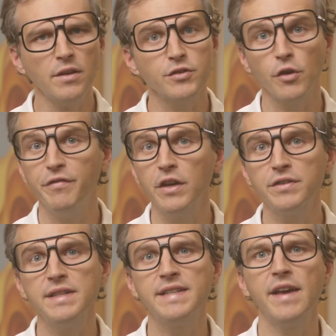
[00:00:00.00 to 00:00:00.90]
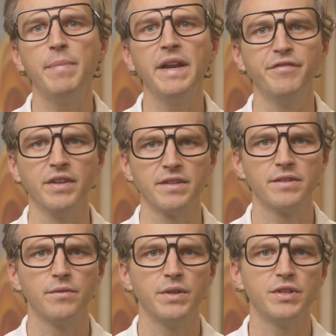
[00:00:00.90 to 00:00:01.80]
So VOCs have
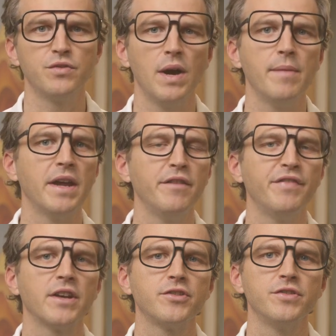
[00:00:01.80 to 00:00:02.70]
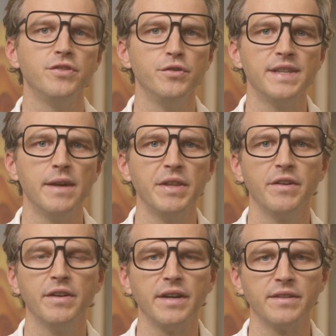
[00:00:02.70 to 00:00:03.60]
benefits, which is why manufacturers use them in
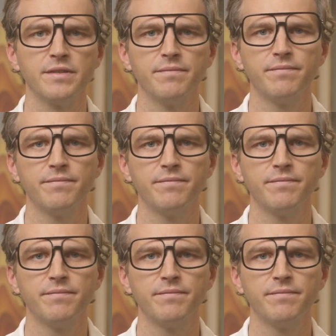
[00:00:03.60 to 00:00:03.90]
their inks.